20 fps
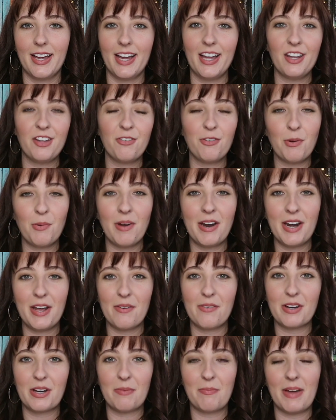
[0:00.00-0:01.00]
Hello everyone and
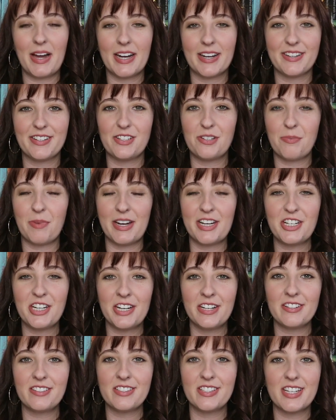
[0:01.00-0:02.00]
welcome back to my
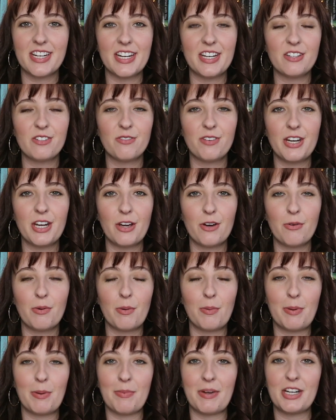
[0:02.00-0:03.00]
channel. Today's video will
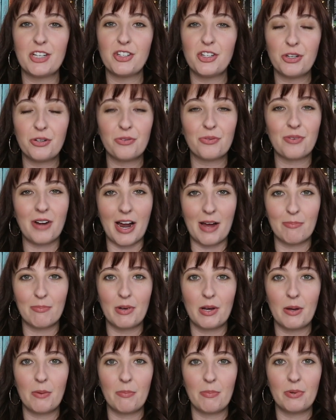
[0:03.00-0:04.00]
be my June wrap
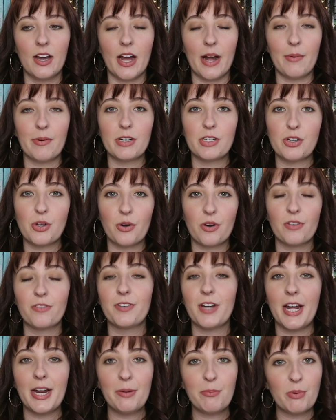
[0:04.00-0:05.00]
up. I read a total of
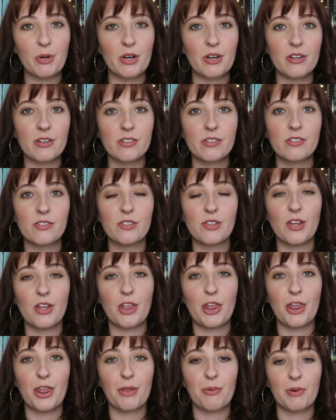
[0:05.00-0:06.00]
nine books,
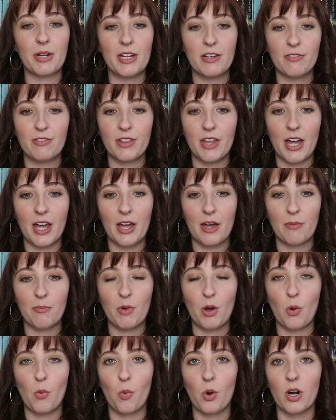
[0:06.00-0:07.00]
three of
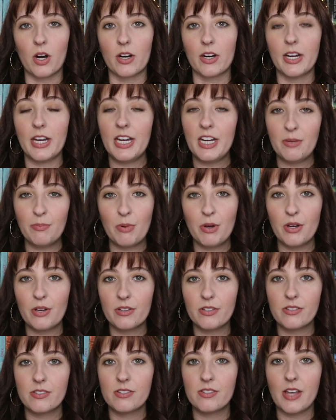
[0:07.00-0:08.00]
them were
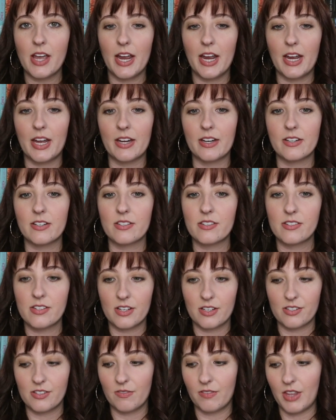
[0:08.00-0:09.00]
ebooks and
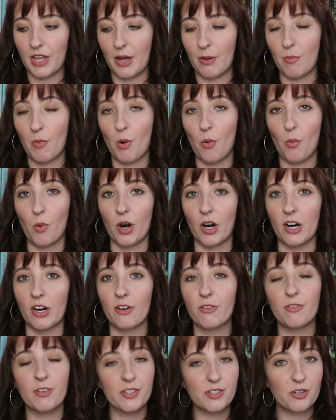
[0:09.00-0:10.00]
six of them were
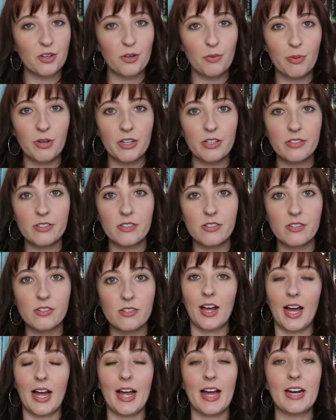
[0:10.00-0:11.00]
physical
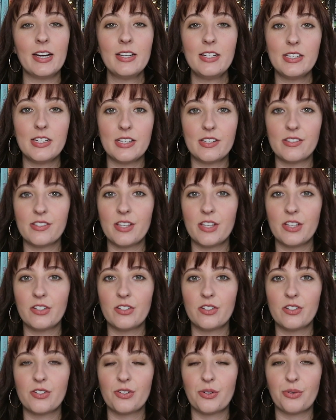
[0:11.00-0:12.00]
books. I had a
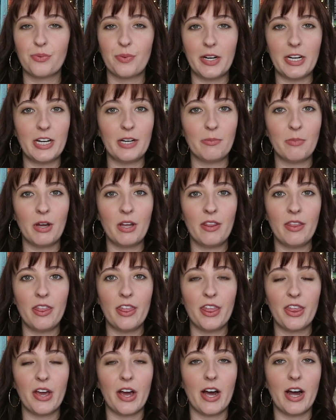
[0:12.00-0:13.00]
decent reading
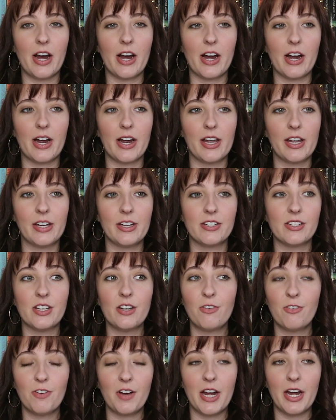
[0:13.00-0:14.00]
month. I
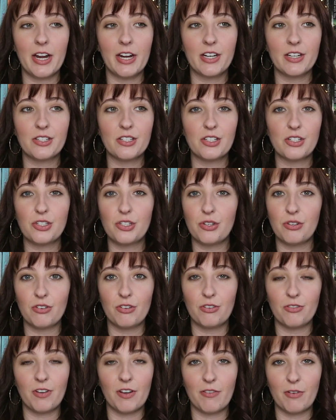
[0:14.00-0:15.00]
did find two
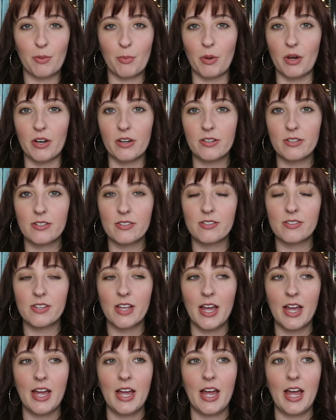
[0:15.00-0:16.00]
new favorite books
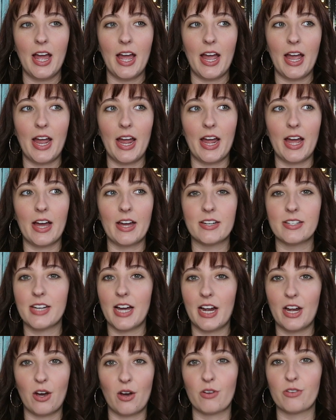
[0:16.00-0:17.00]
and
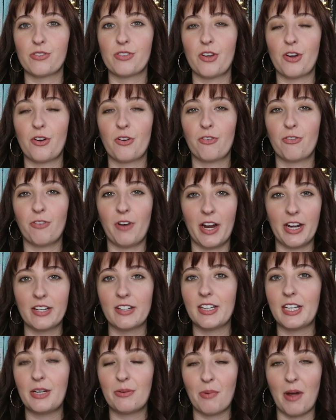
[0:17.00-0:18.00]
I also
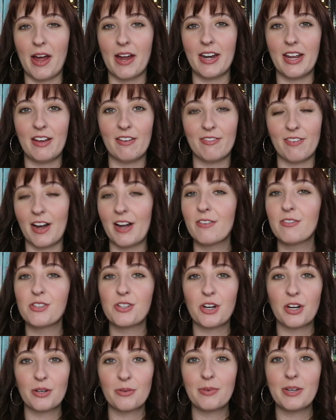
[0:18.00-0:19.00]
finally read a five
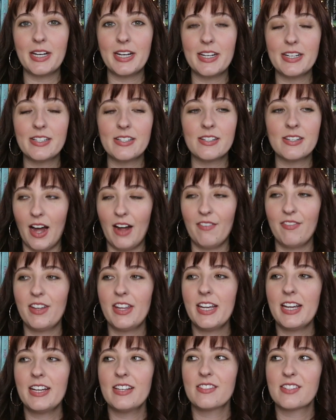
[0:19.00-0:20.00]
star read. I feel
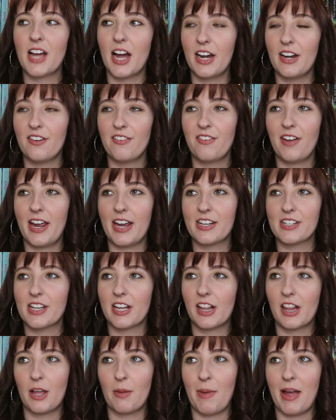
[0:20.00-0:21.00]
like it's kind of
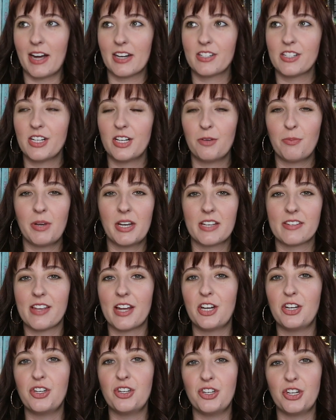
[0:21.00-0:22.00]
anticlimactic because I
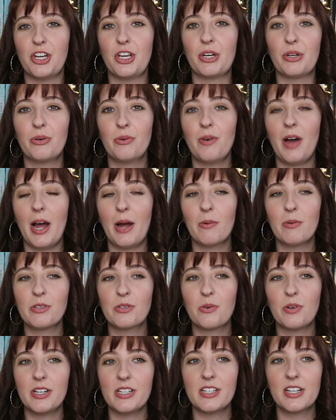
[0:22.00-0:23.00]
knew I was
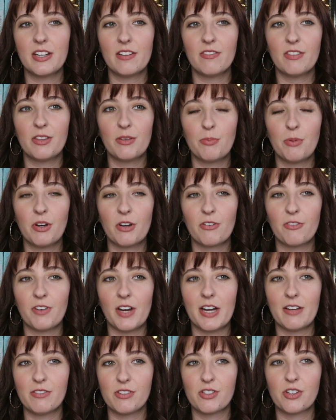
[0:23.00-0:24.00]
going to give the book
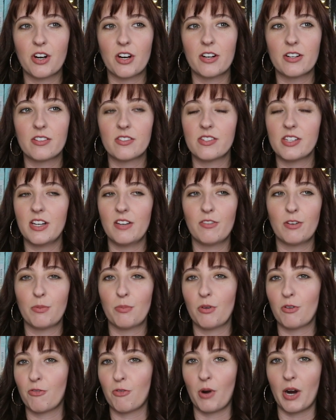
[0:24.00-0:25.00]
five stars even
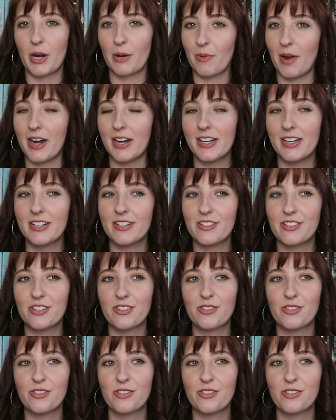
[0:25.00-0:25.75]
before I read it.